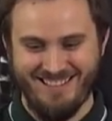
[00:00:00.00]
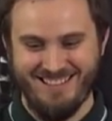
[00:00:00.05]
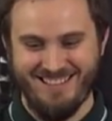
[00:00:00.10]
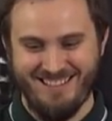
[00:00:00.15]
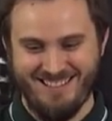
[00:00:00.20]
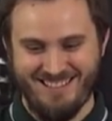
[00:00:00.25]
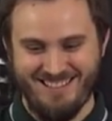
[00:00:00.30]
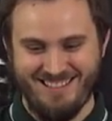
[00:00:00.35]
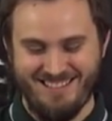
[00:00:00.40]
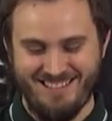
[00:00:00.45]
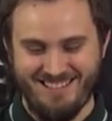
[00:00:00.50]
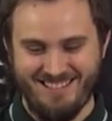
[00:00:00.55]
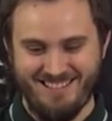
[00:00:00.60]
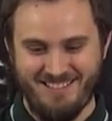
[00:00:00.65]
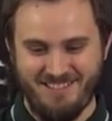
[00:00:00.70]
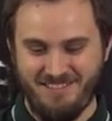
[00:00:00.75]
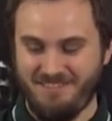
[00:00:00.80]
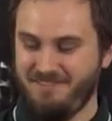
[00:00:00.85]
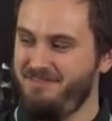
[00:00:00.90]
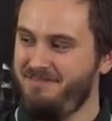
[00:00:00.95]

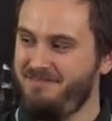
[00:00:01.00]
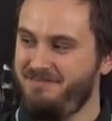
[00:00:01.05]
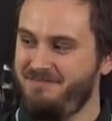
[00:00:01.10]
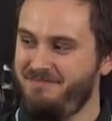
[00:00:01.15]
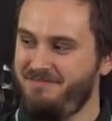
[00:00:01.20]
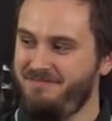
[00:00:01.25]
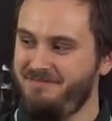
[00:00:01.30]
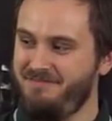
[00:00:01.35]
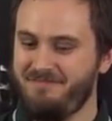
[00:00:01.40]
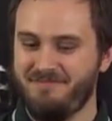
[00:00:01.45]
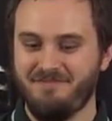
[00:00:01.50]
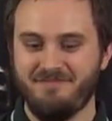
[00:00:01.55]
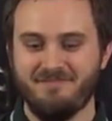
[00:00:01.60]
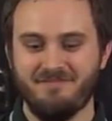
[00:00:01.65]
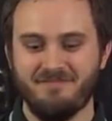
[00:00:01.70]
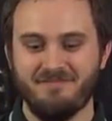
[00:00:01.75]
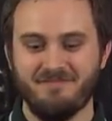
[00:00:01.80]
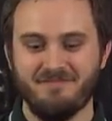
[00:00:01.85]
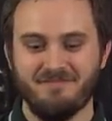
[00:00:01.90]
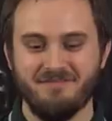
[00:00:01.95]

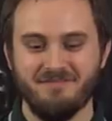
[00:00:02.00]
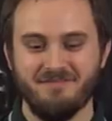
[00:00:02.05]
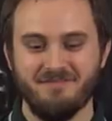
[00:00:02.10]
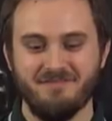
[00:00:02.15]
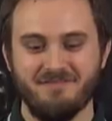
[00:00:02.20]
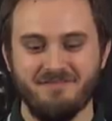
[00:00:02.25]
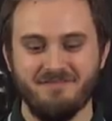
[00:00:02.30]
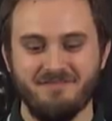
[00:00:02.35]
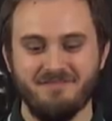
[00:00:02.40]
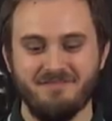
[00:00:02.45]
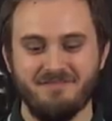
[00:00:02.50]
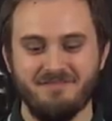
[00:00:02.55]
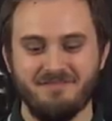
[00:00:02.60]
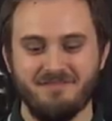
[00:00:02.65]
(not speaking)